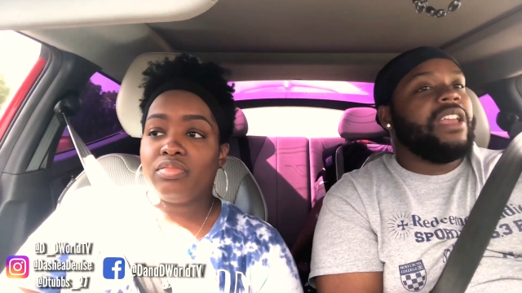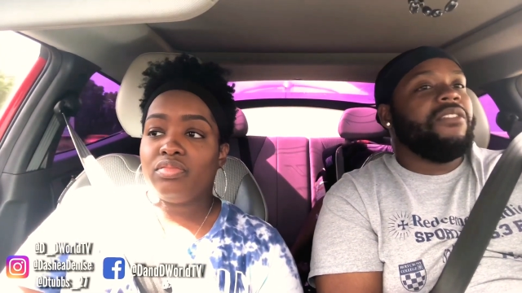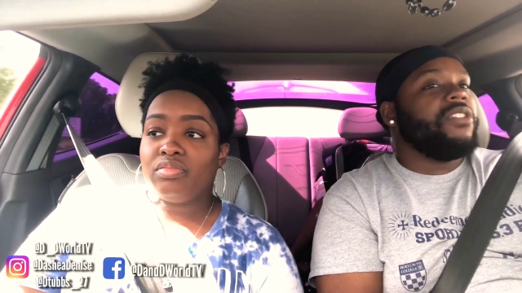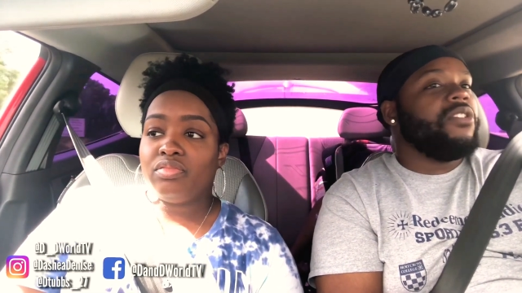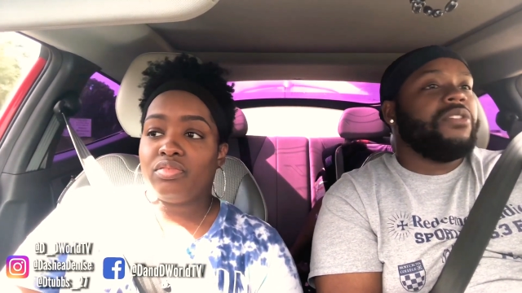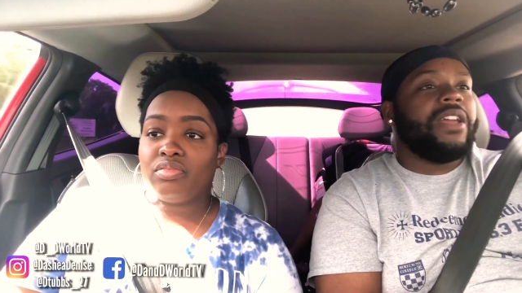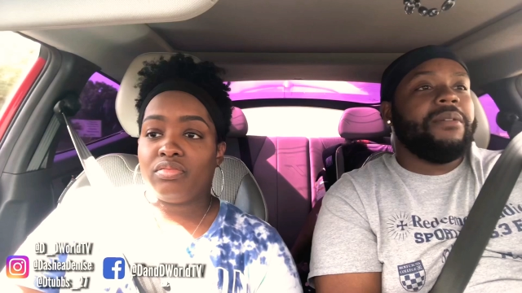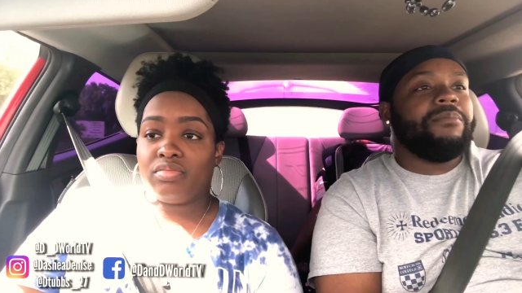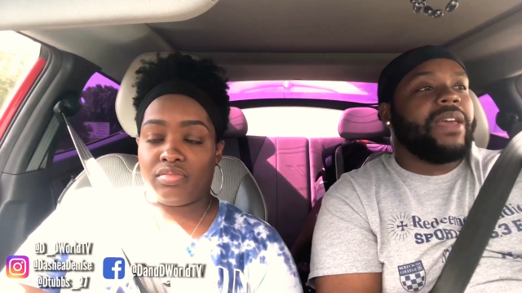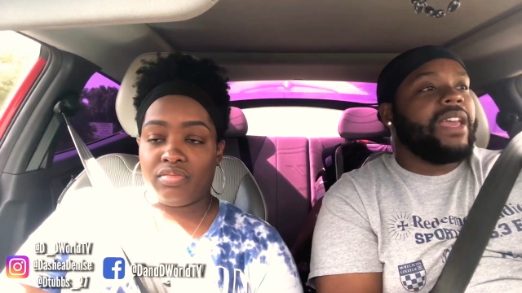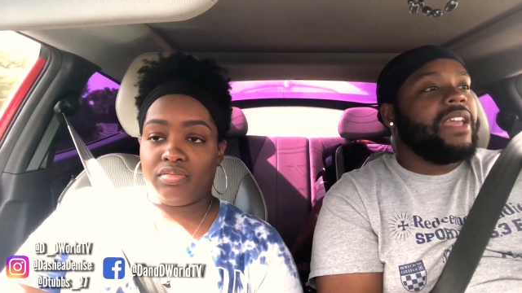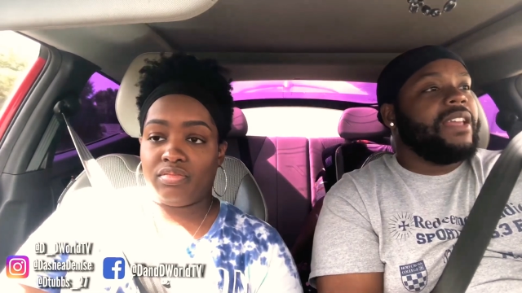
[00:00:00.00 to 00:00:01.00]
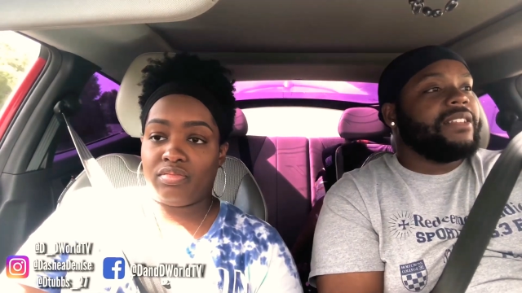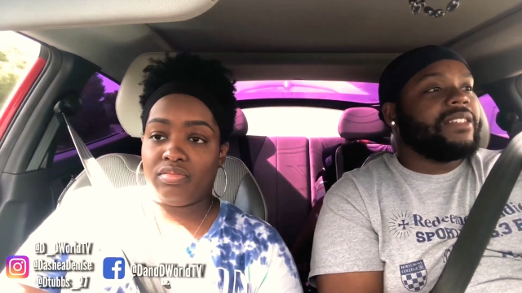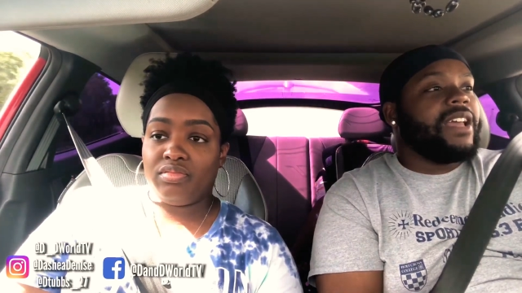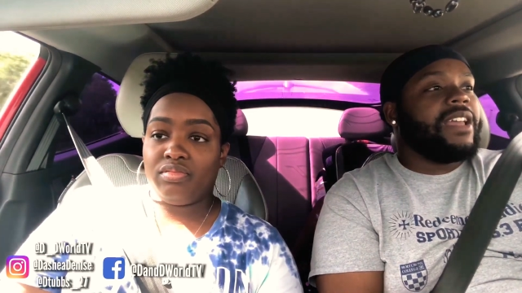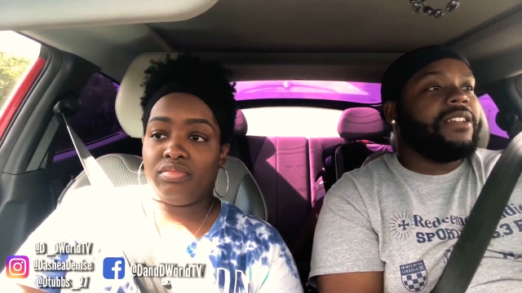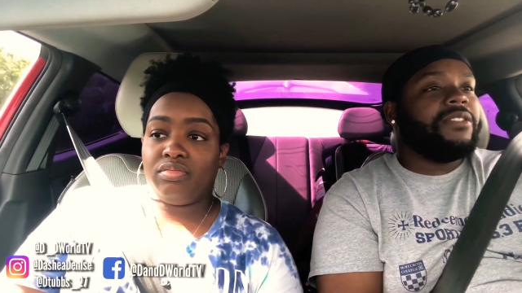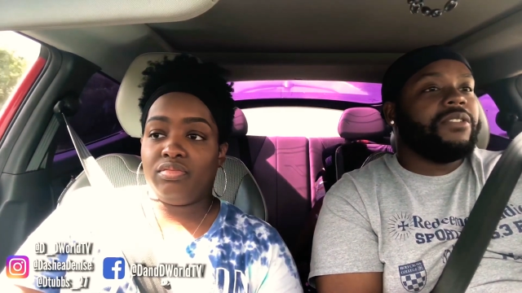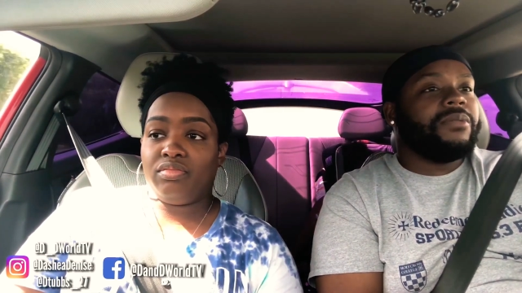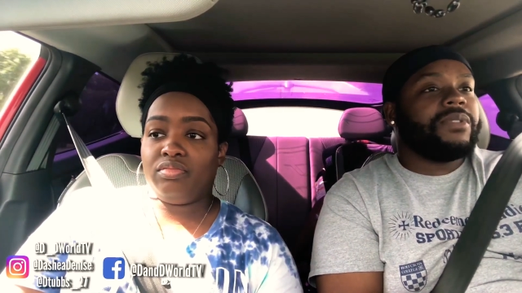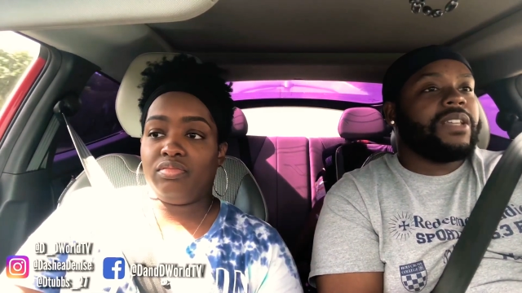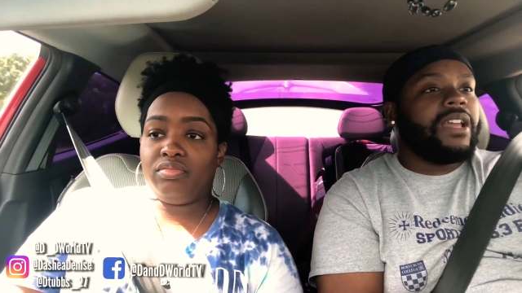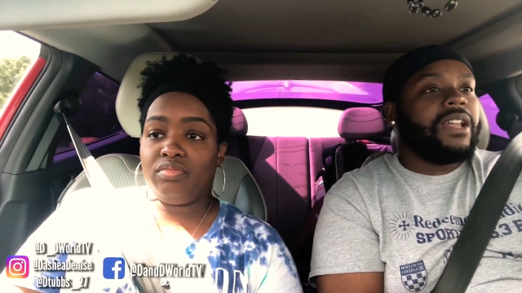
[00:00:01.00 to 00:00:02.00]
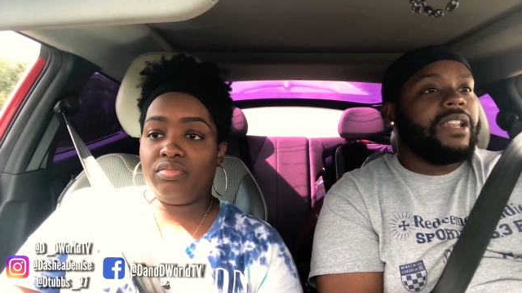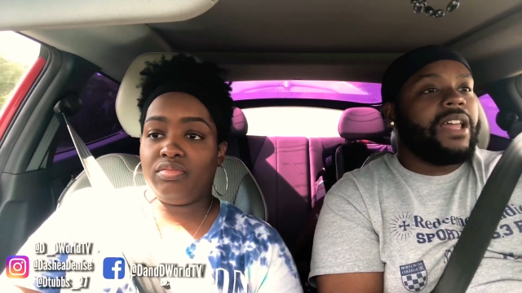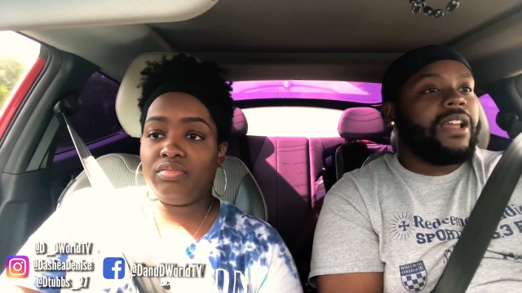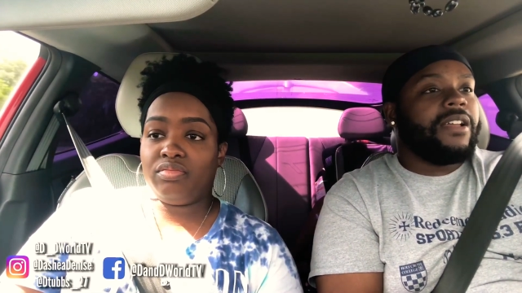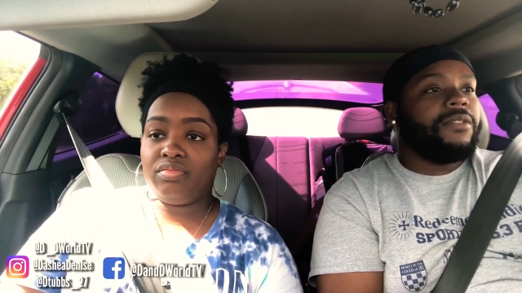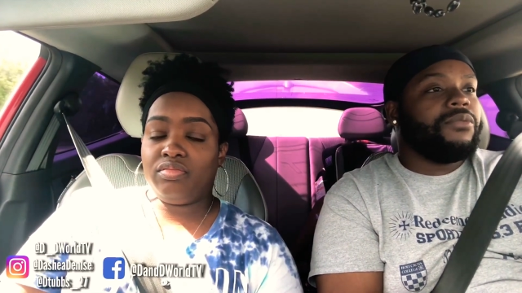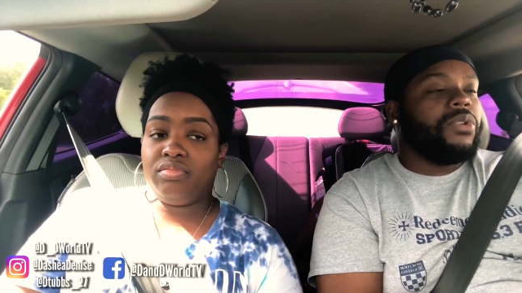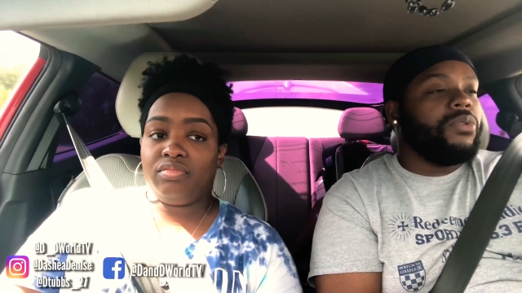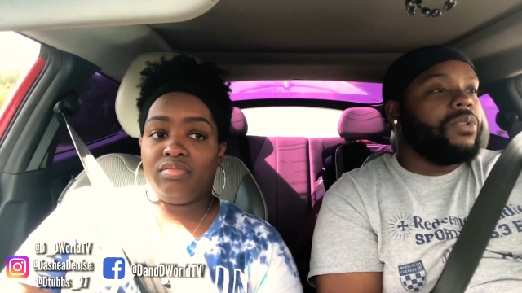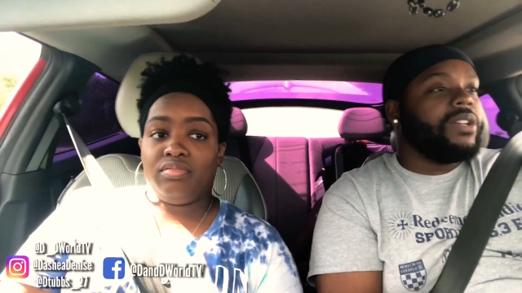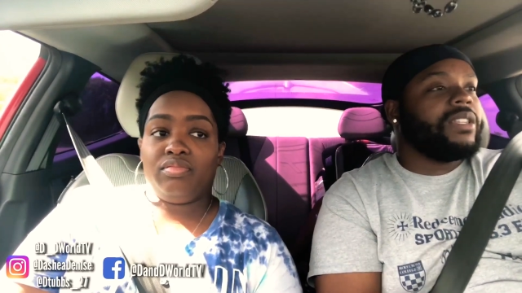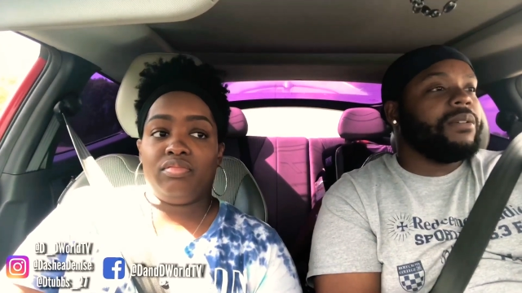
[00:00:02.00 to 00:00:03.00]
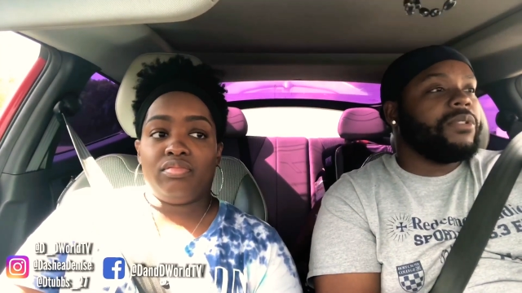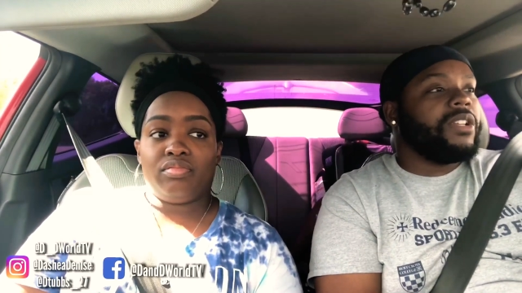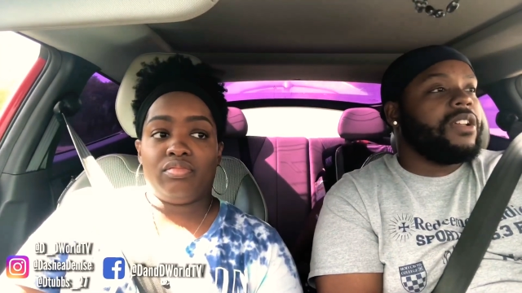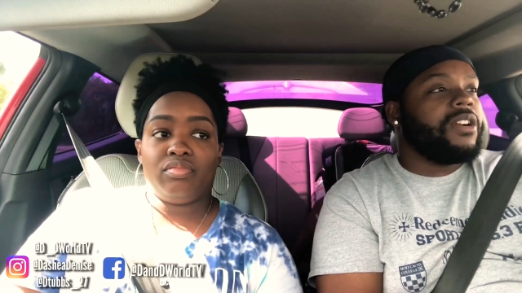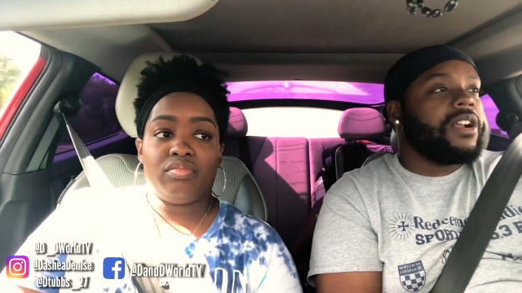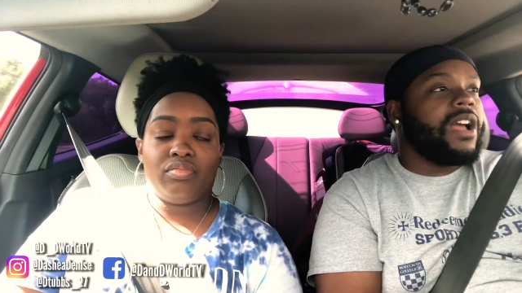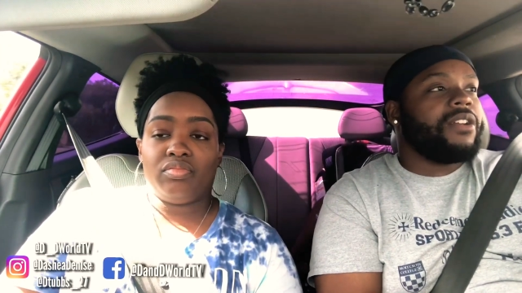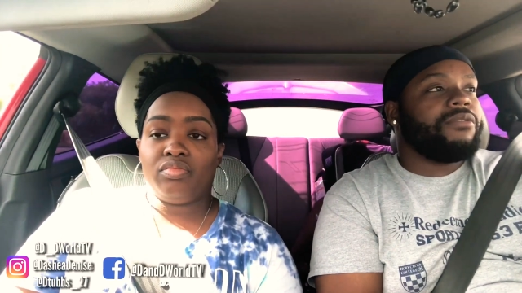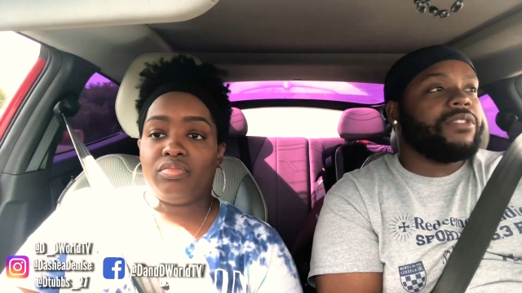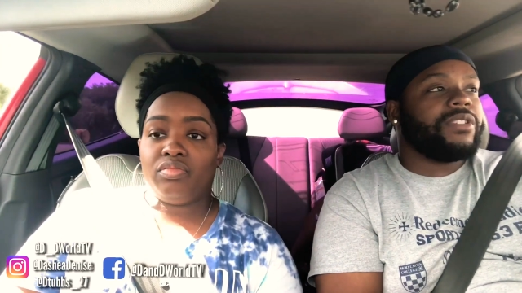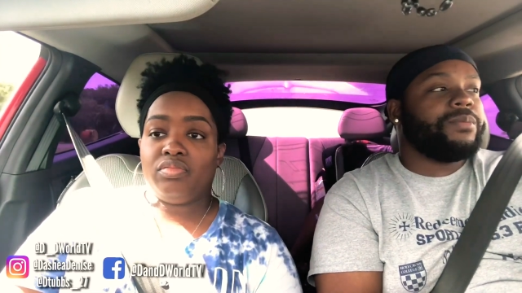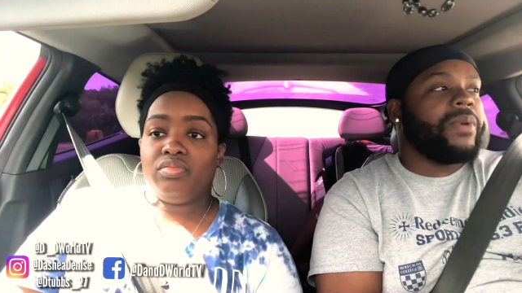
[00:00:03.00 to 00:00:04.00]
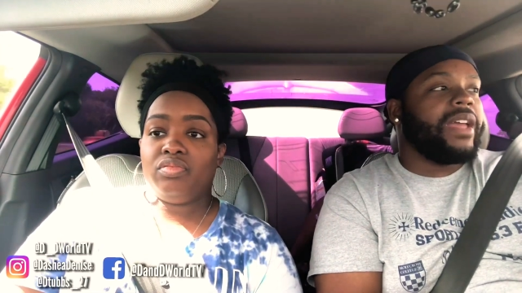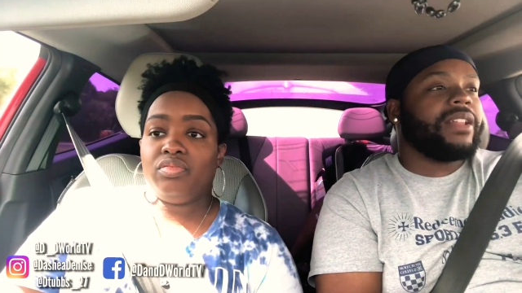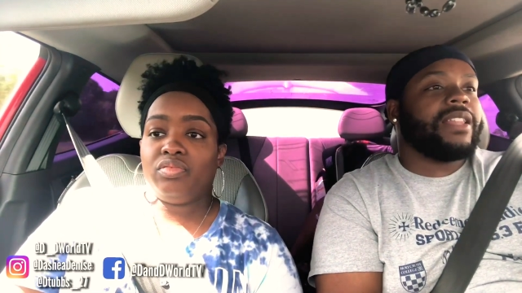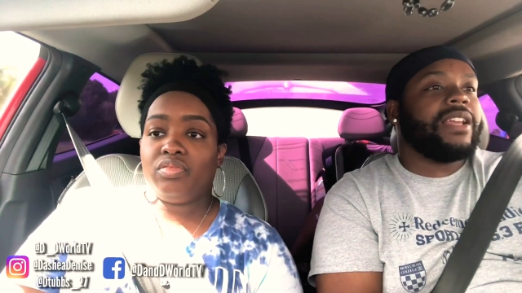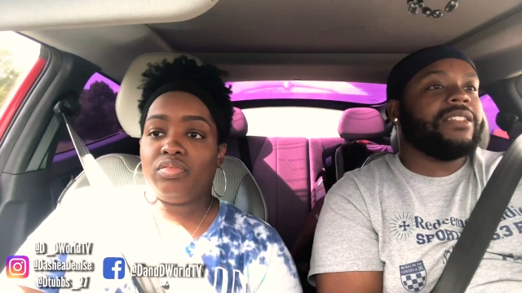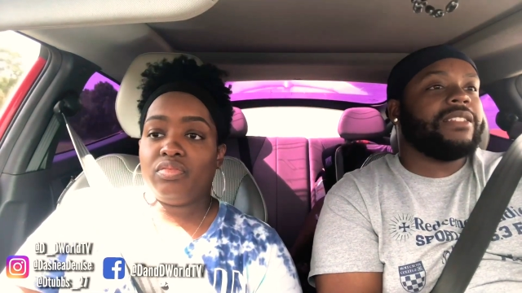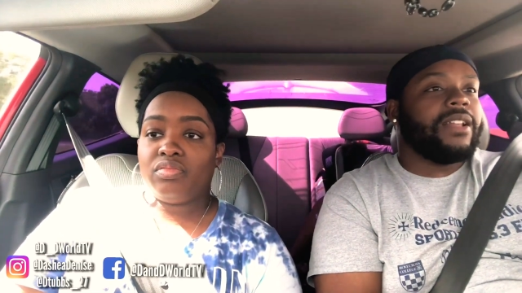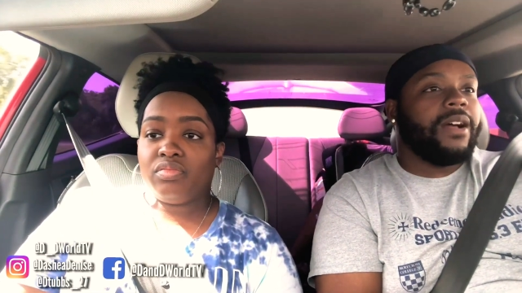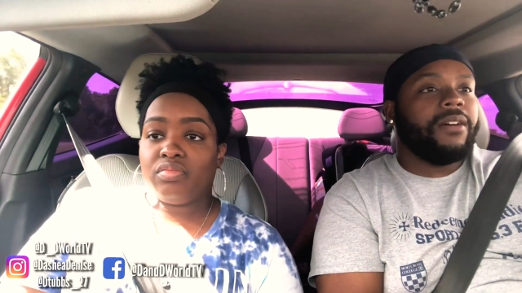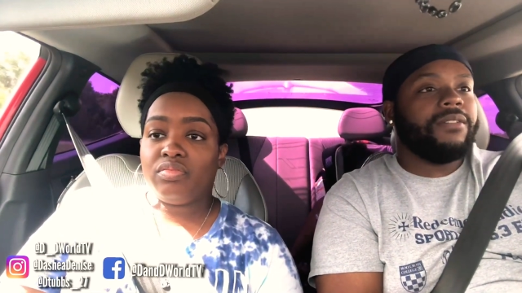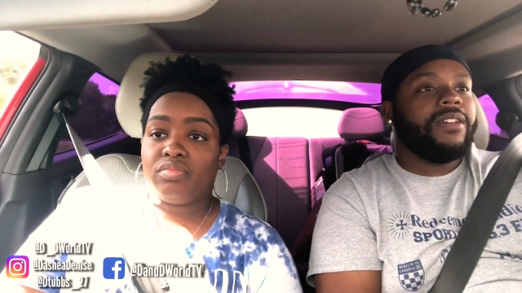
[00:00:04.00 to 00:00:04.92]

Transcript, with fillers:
Speaker 1: even on their beds. Like you know what I'm saying? Like we want them to learn how to respect their stuff.